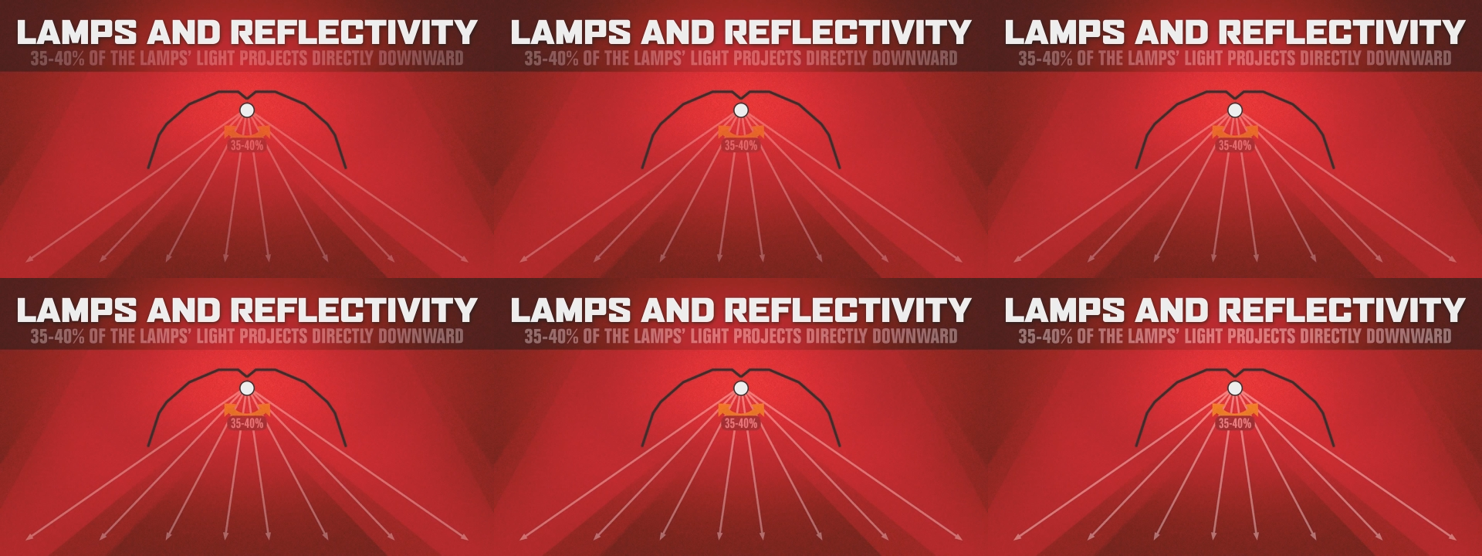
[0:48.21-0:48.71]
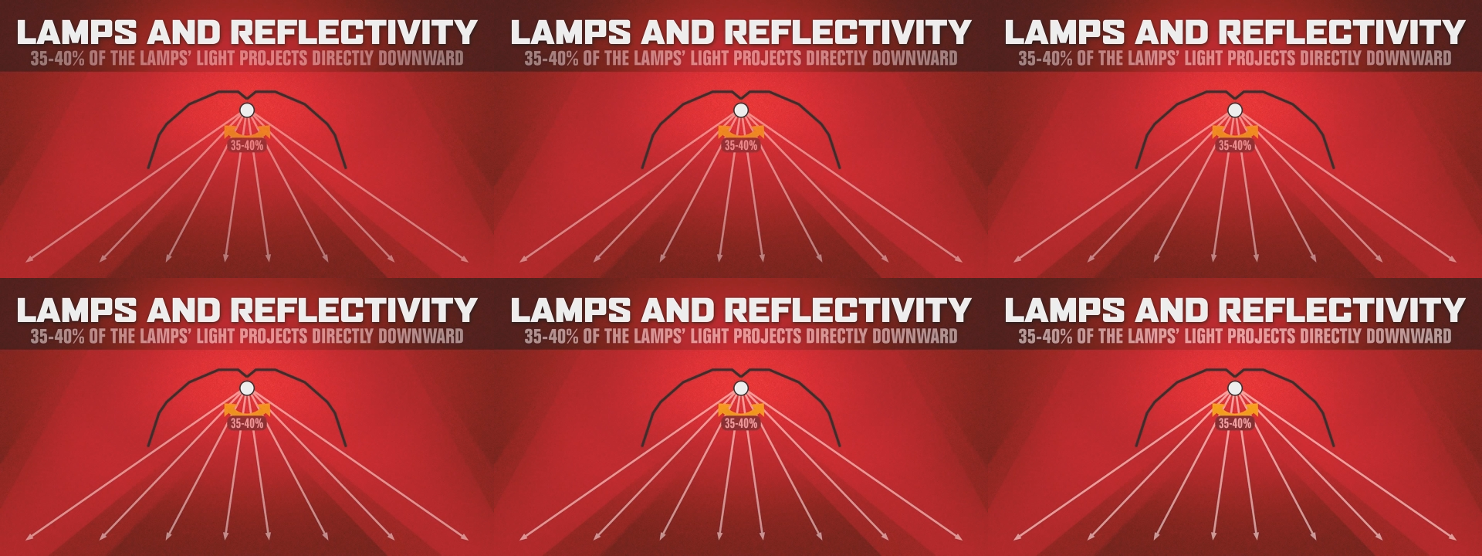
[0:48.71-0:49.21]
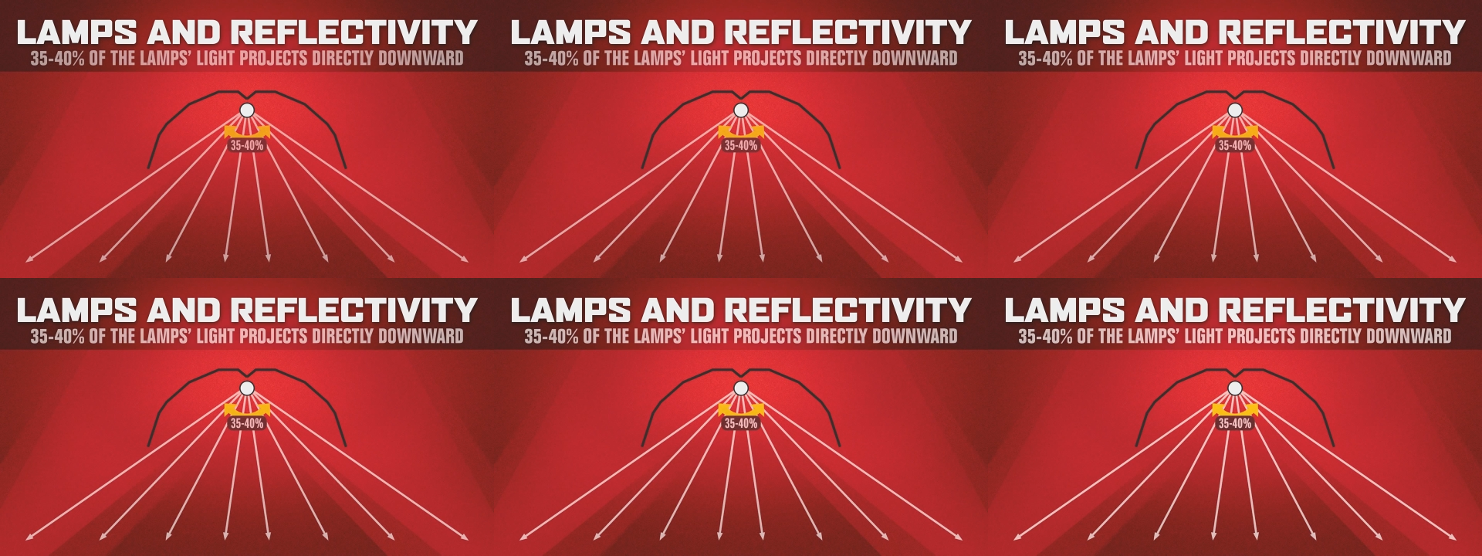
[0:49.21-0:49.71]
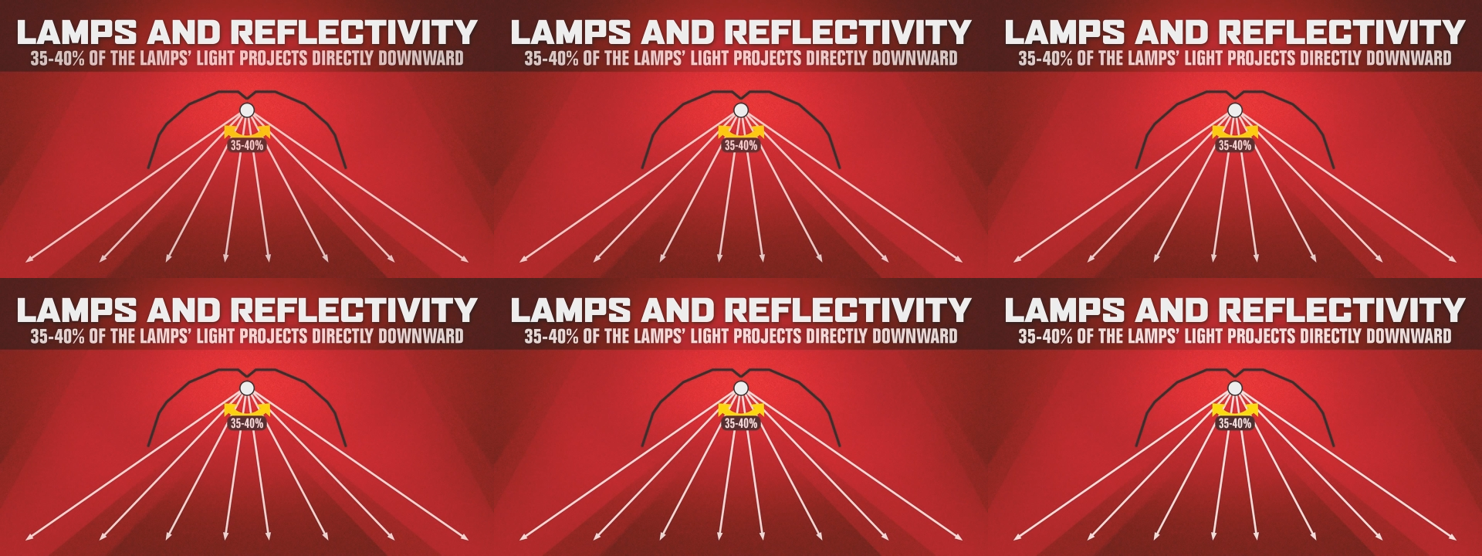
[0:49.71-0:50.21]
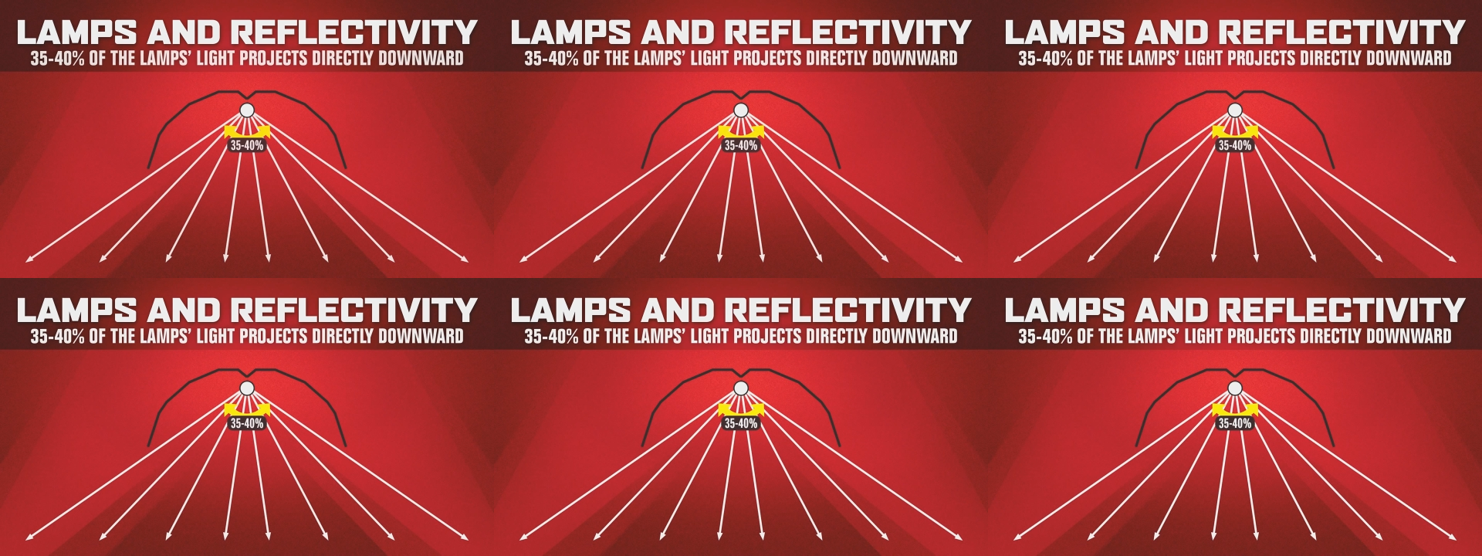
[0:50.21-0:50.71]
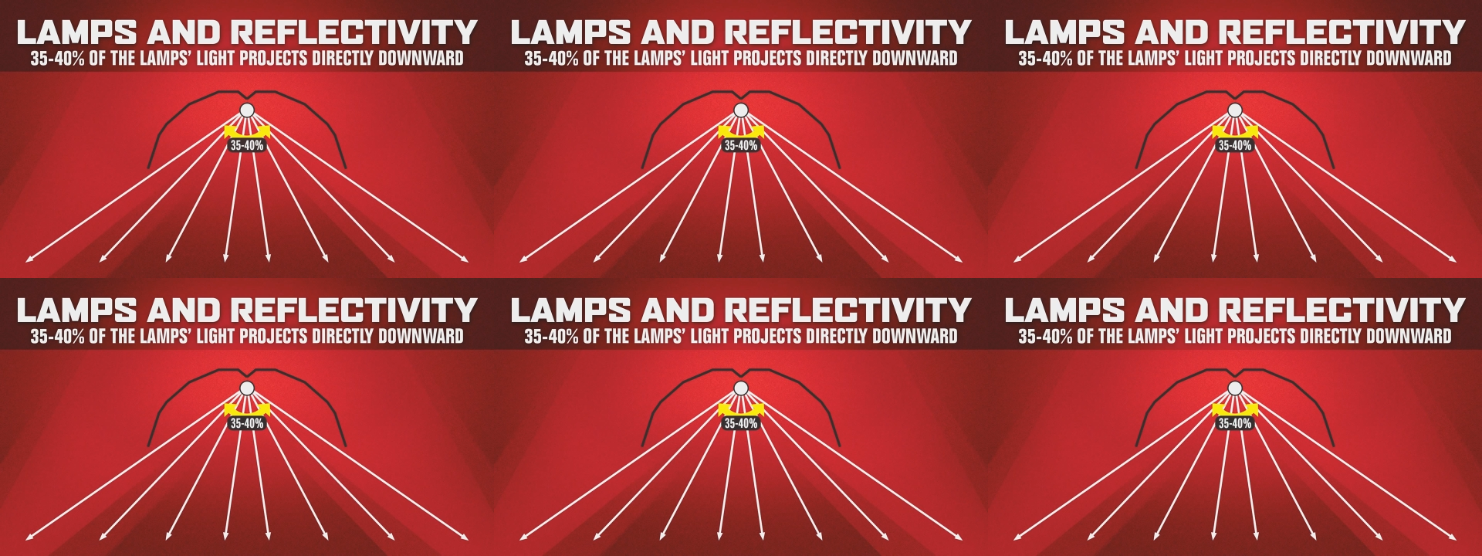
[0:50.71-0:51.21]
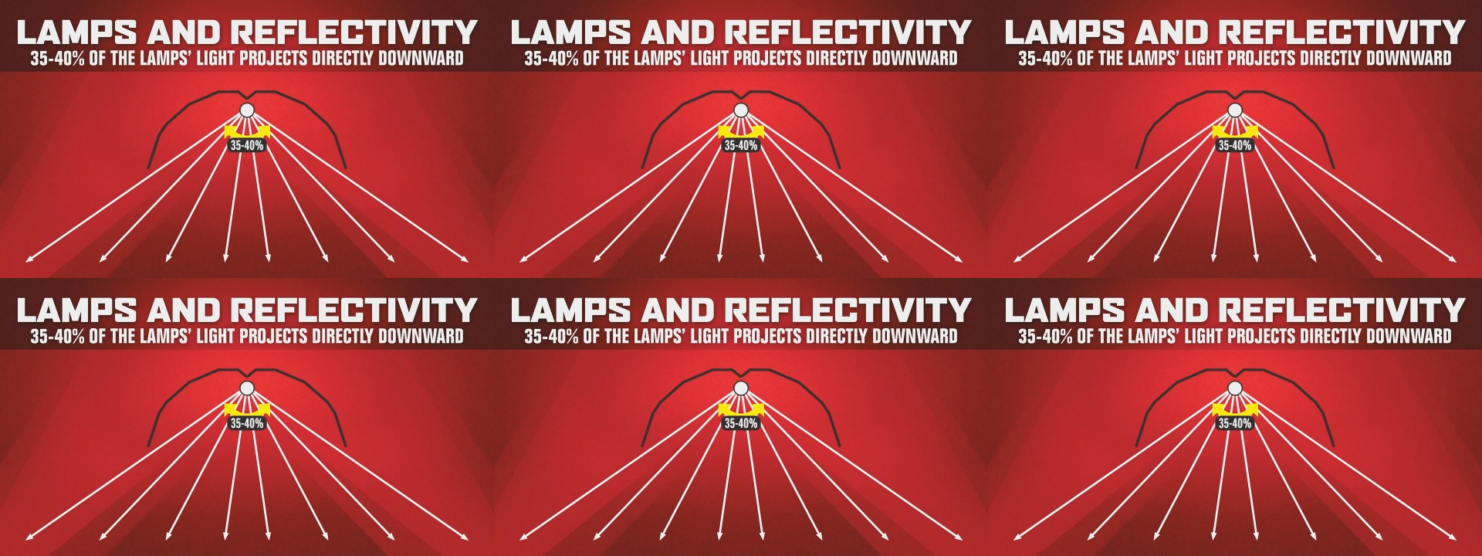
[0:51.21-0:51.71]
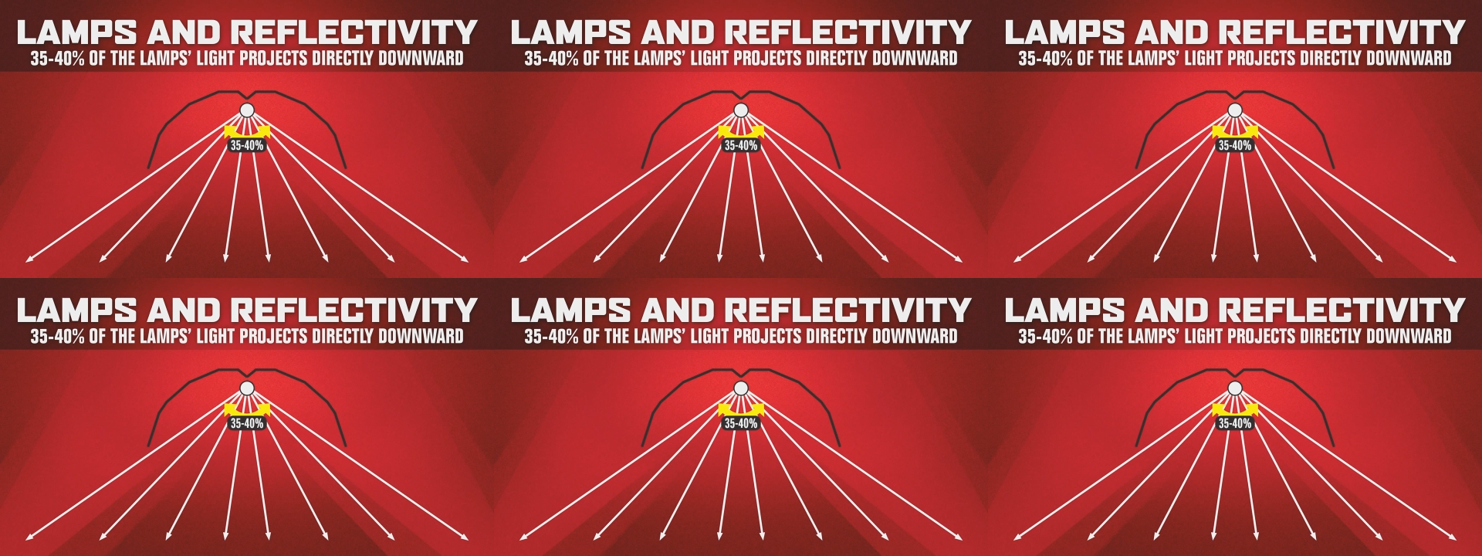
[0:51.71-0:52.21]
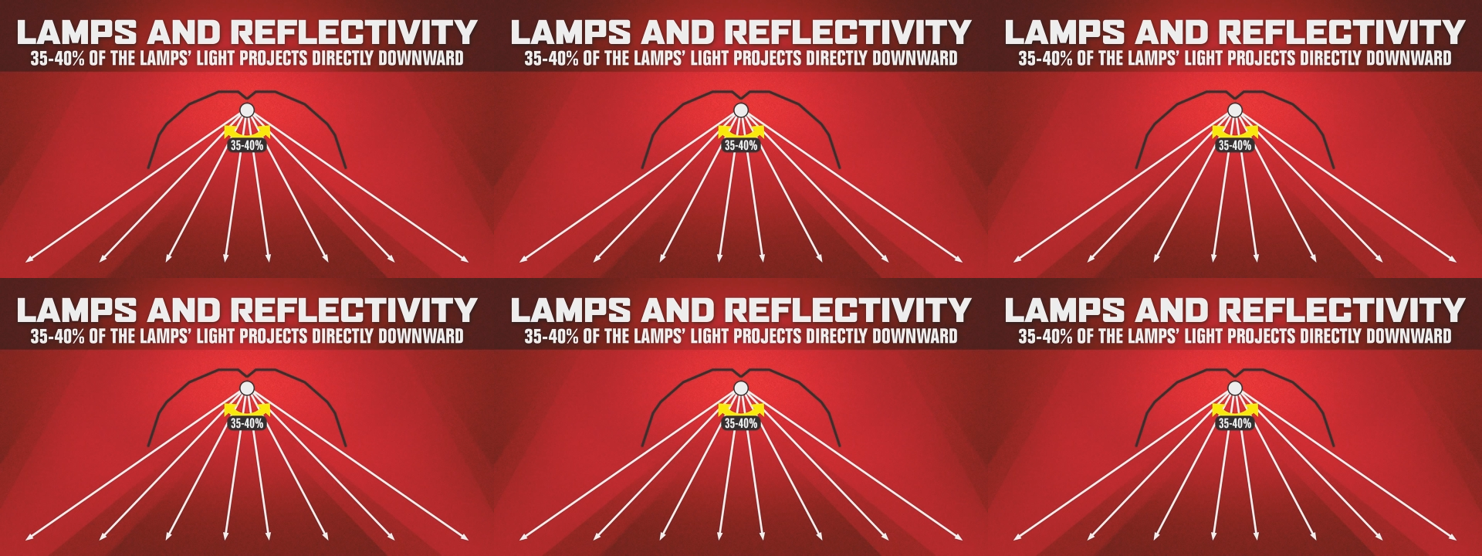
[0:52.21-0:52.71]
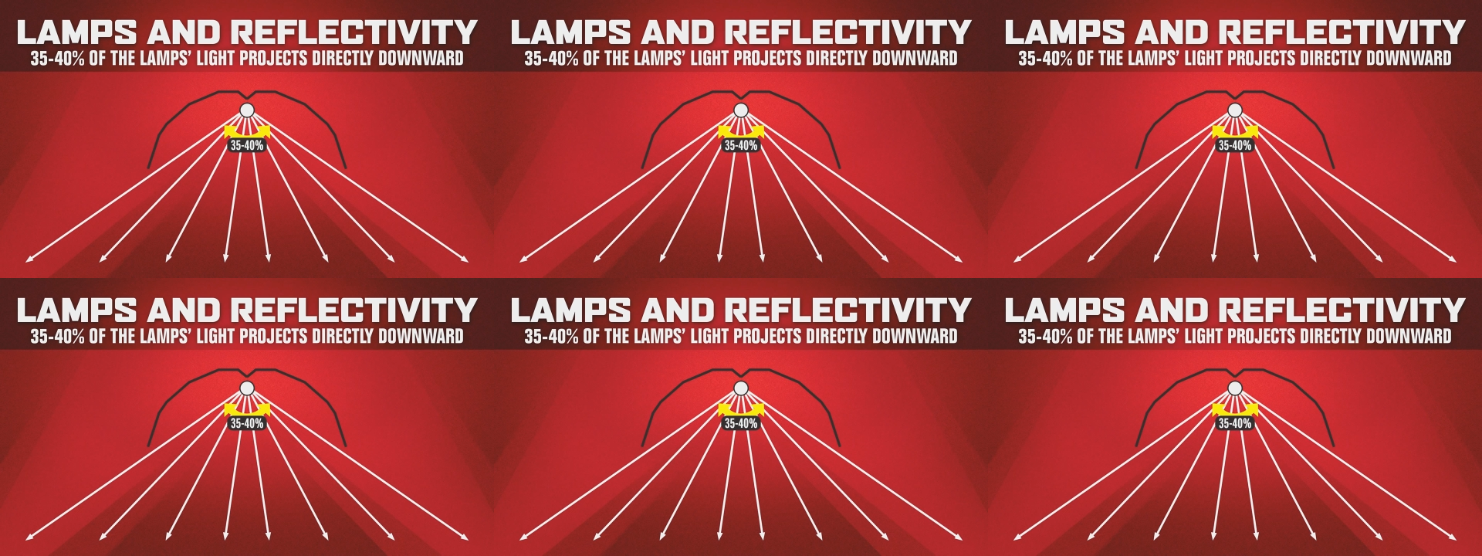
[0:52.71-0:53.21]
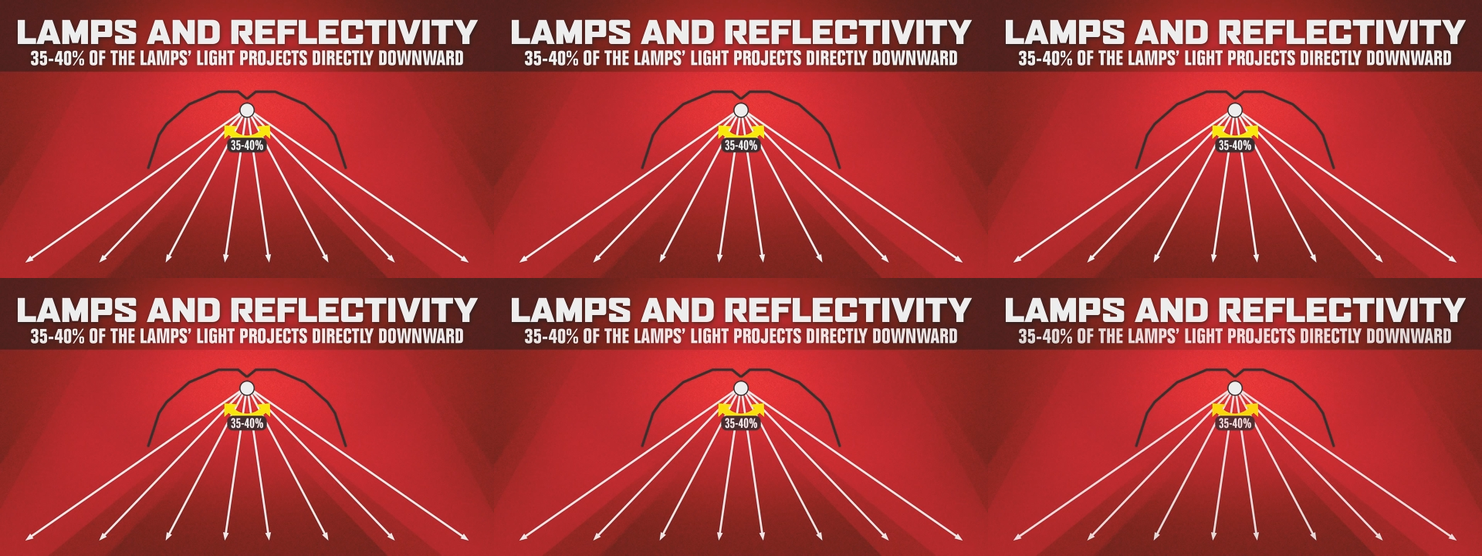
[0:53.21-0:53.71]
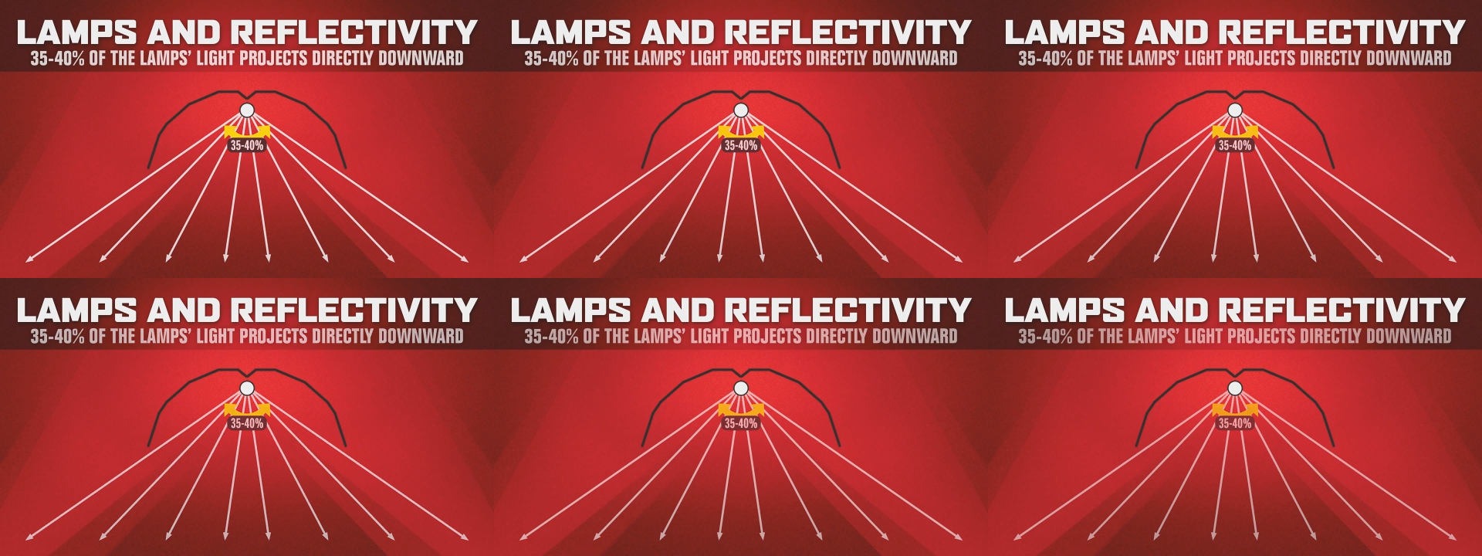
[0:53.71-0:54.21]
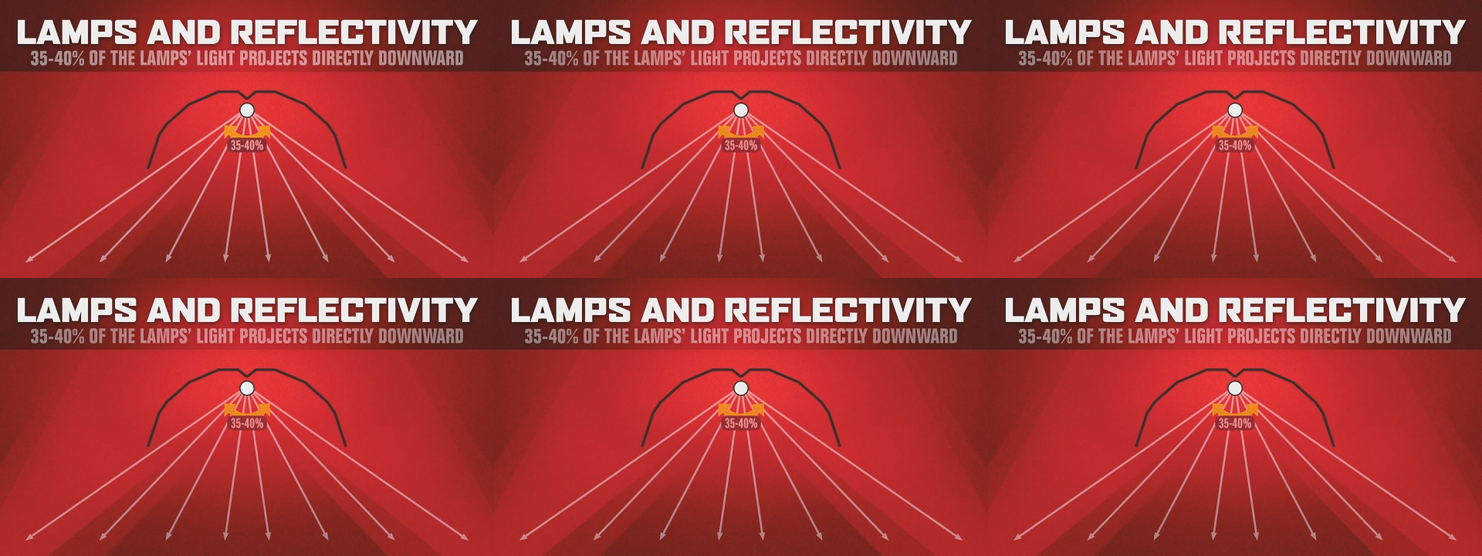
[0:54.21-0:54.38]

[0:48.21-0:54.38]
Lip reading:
No face is visible, so there are no lips to read.